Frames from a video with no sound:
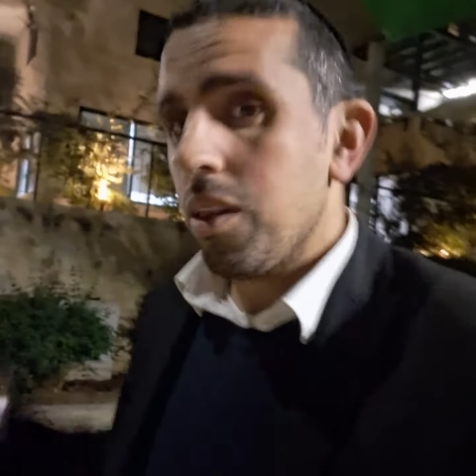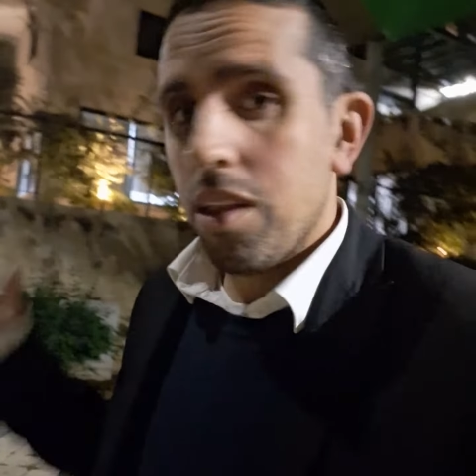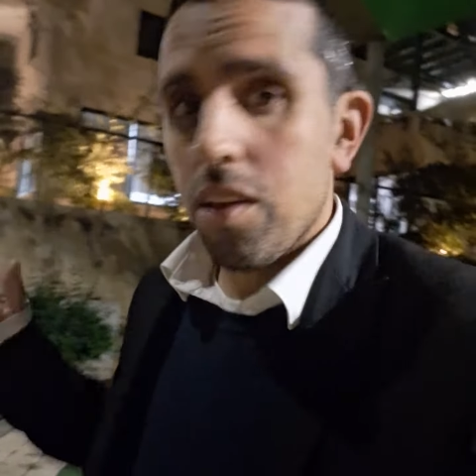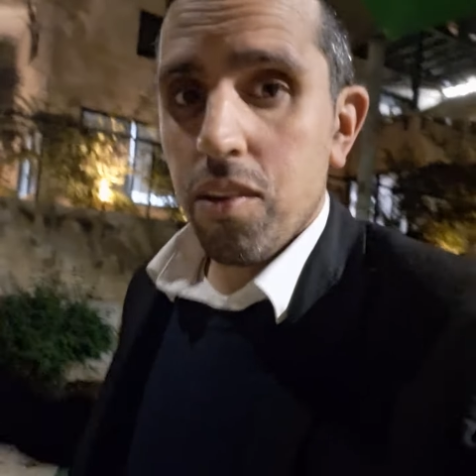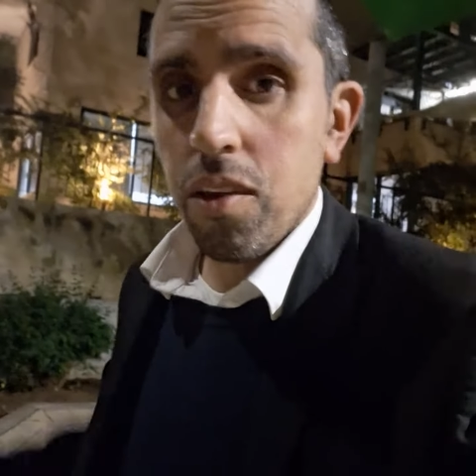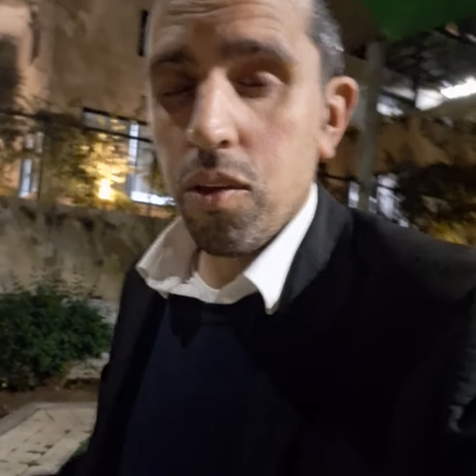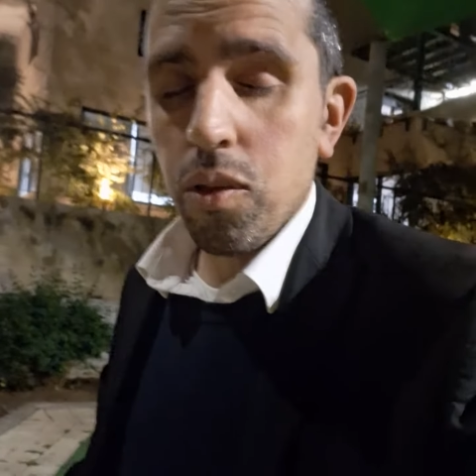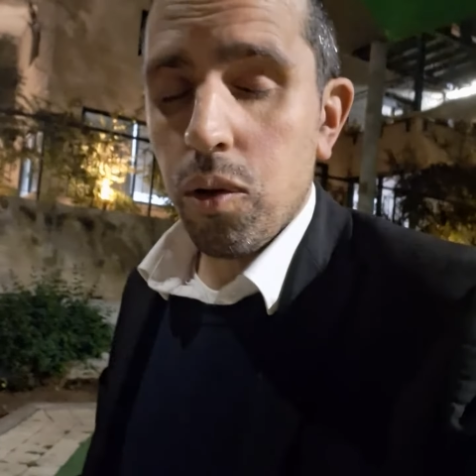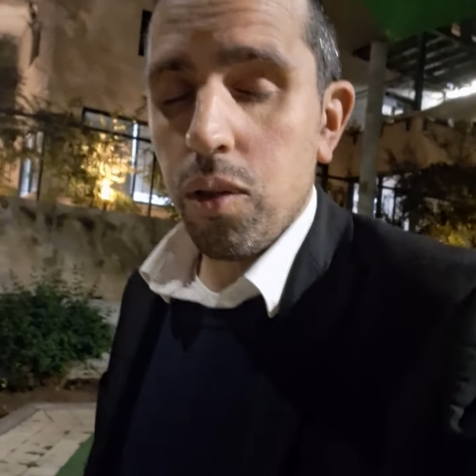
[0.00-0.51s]

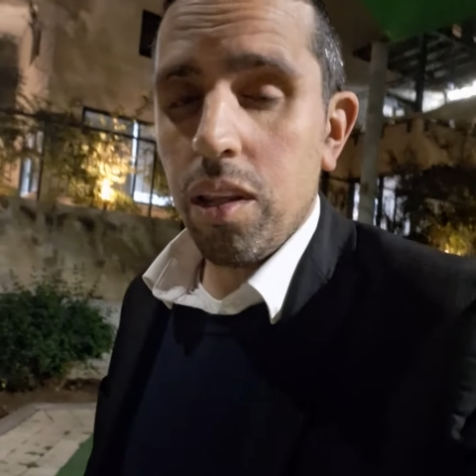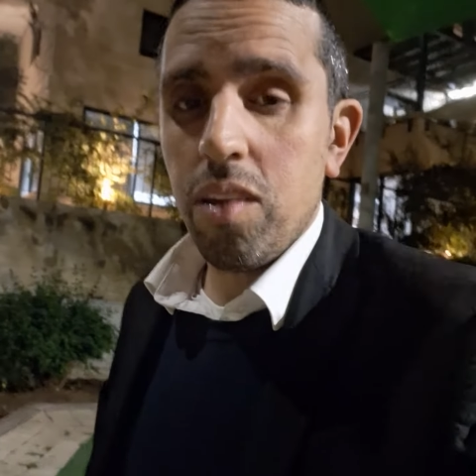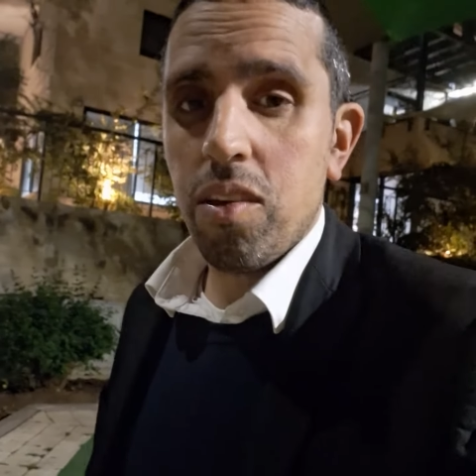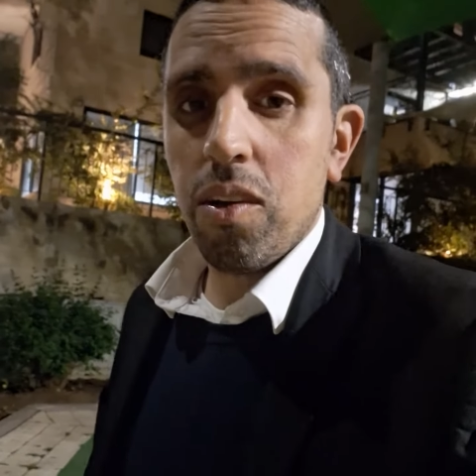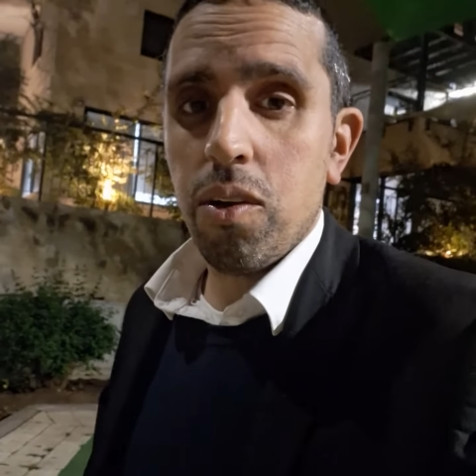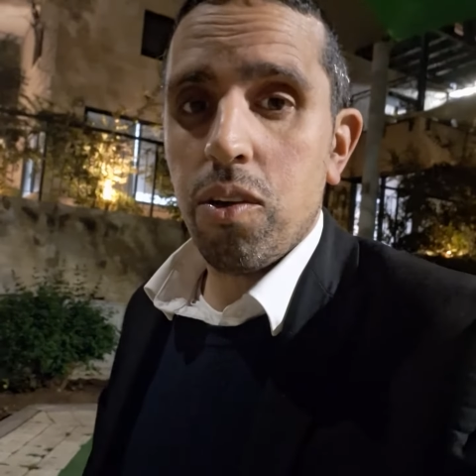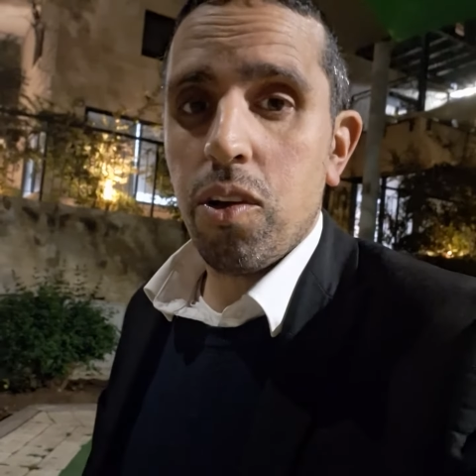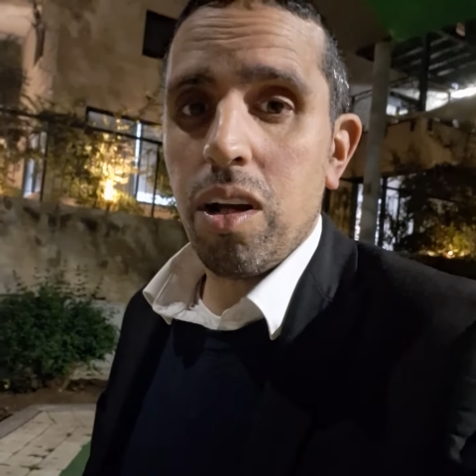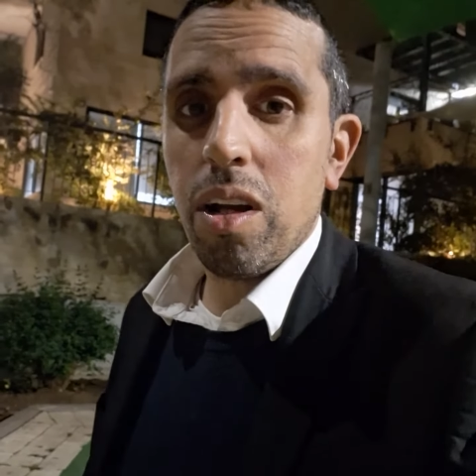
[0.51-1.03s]
This is not
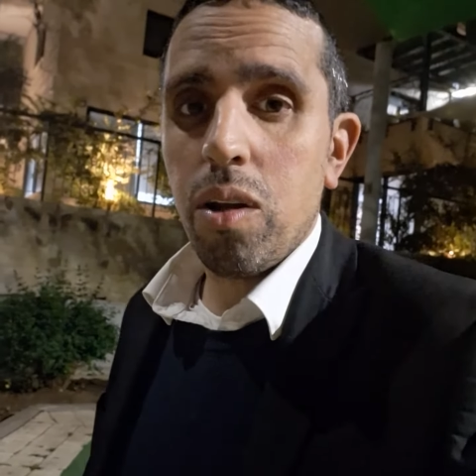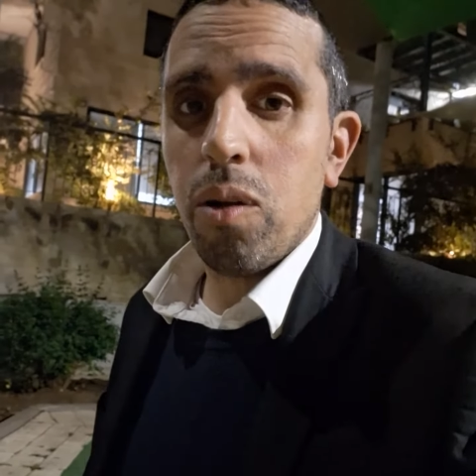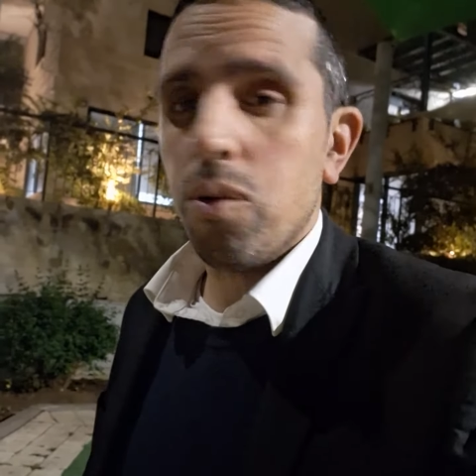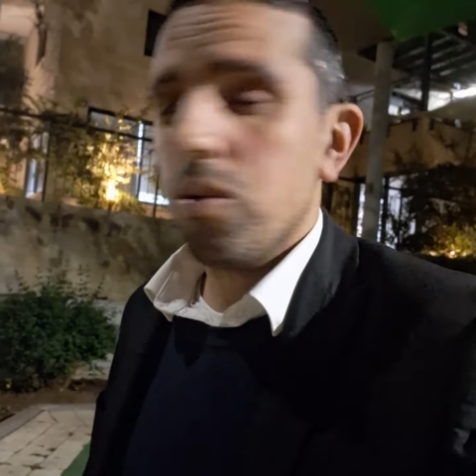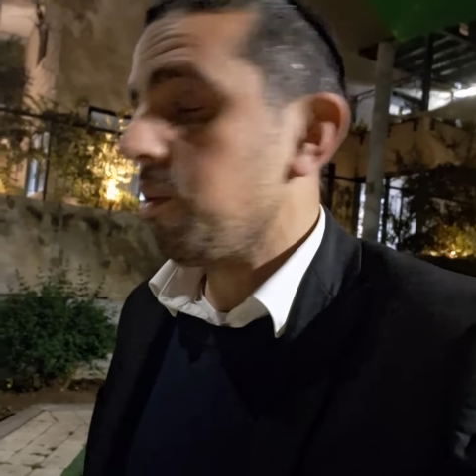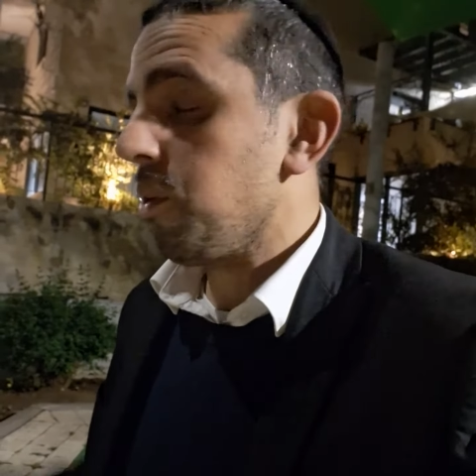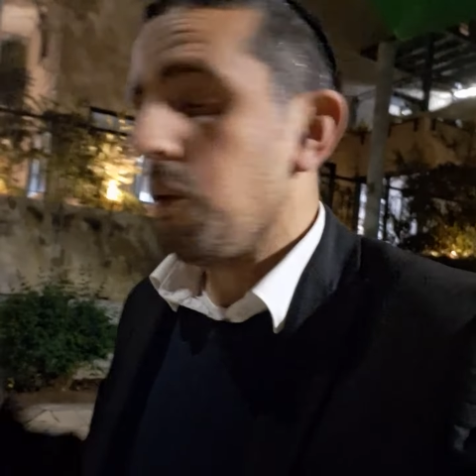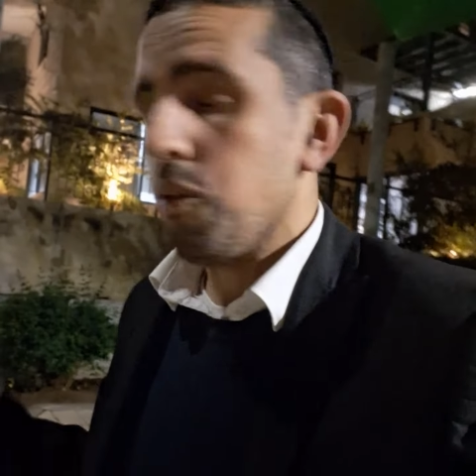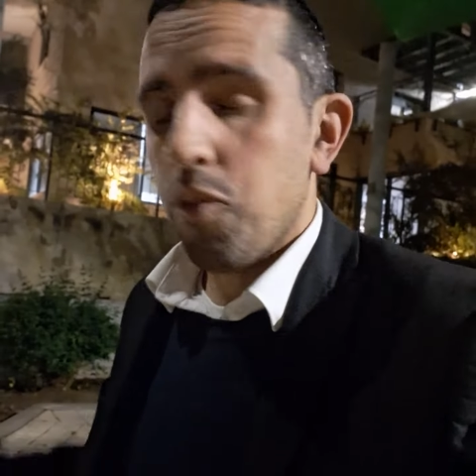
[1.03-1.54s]
necessarily to
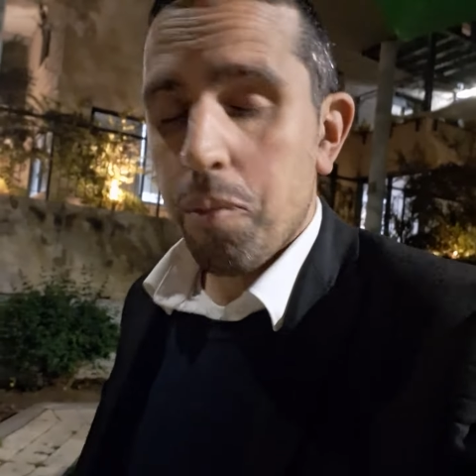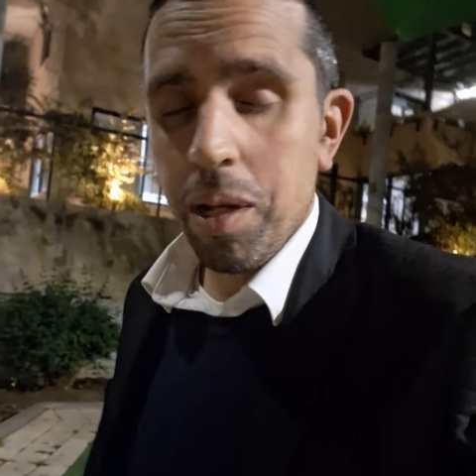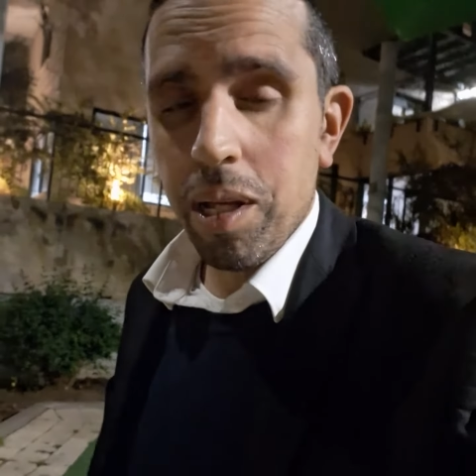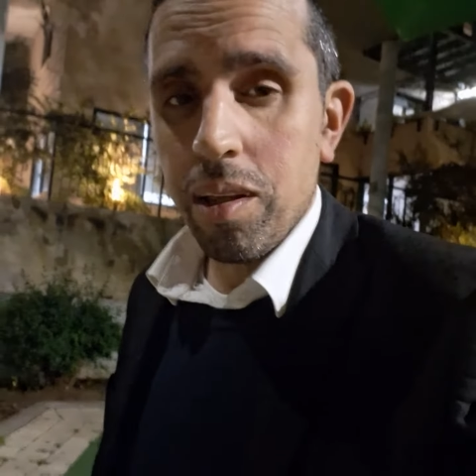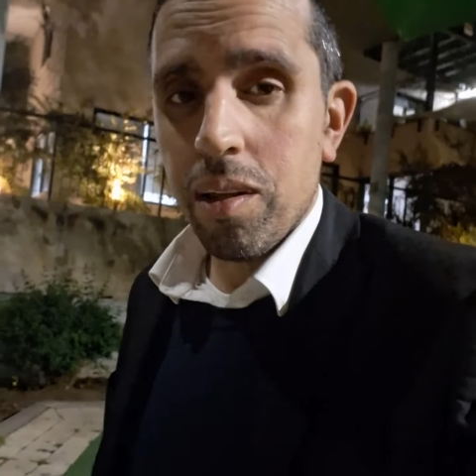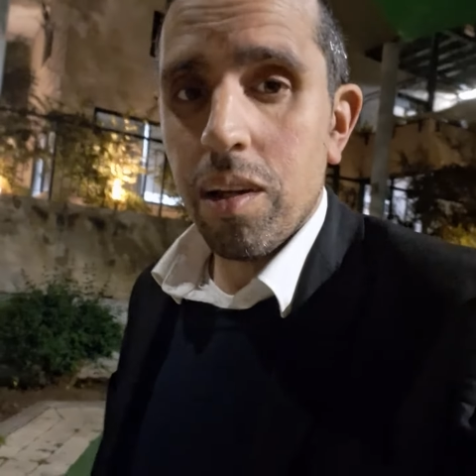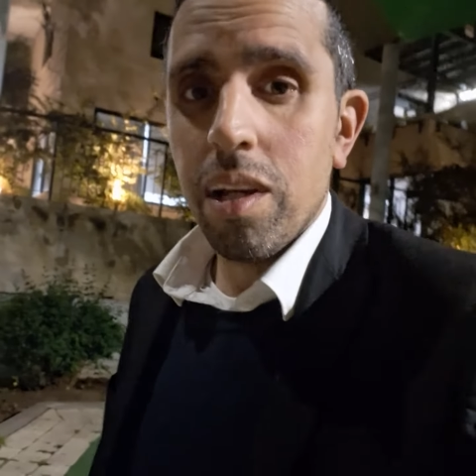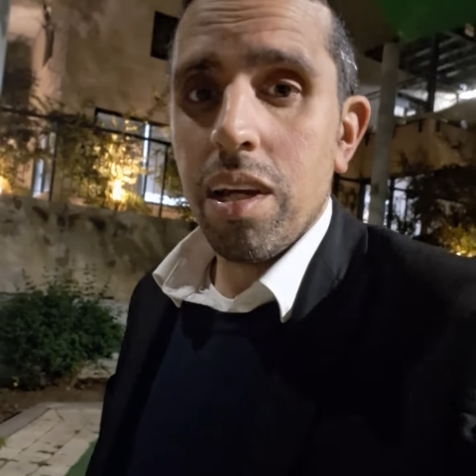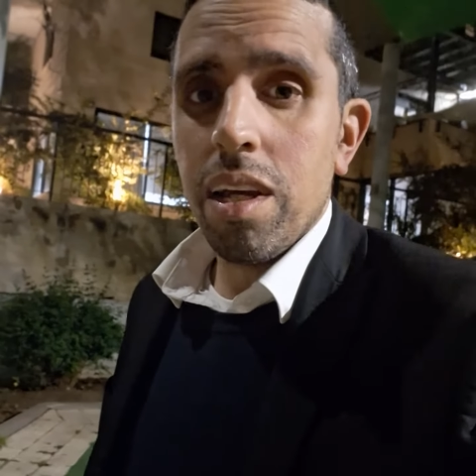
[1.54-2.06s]
include, God forbid,